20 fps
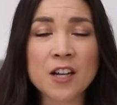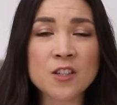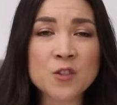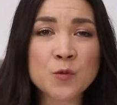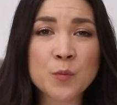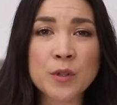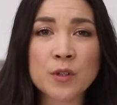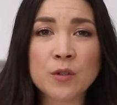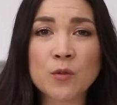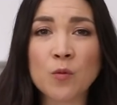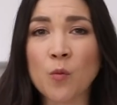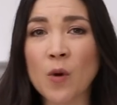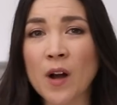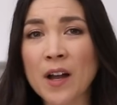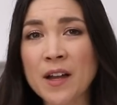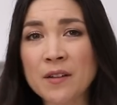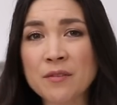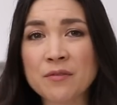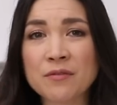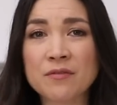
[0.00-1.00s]
husband,
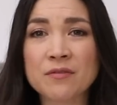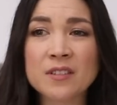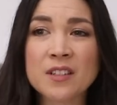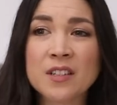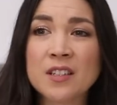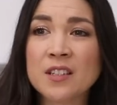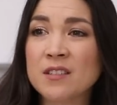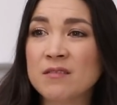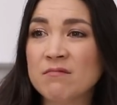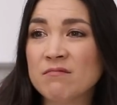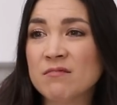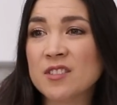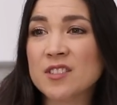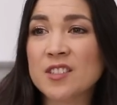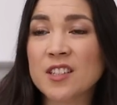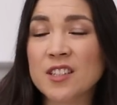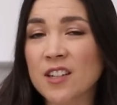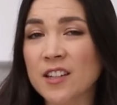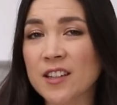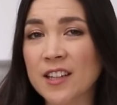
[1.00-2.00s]
wife,
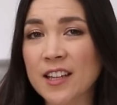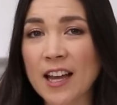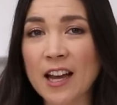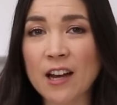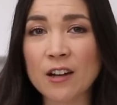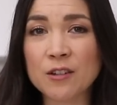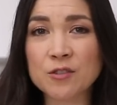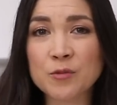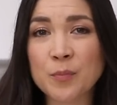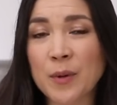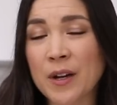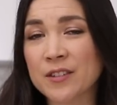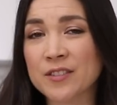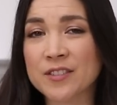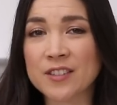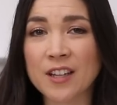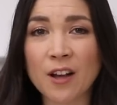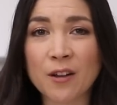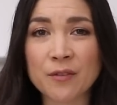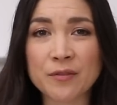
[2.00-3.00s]
sitting on the couch by
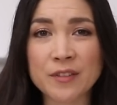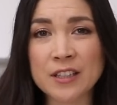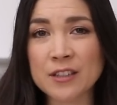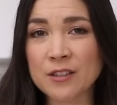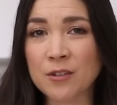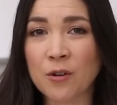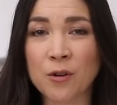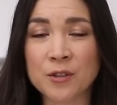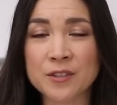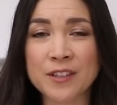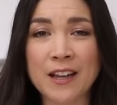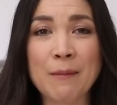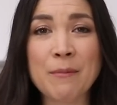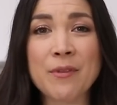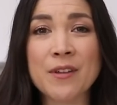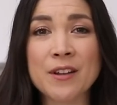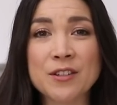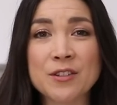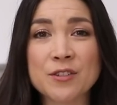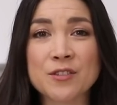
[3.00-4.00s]
yourself, eating the whole damn
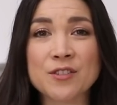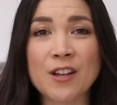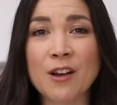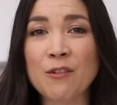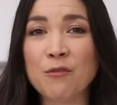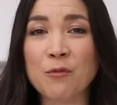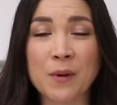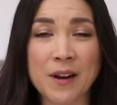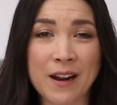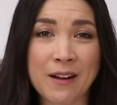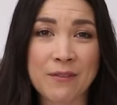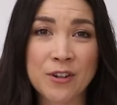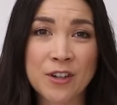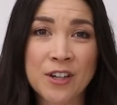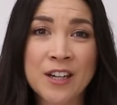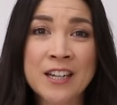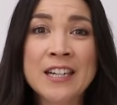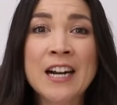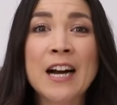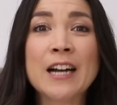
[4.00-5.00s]
thing to yourself, whatever.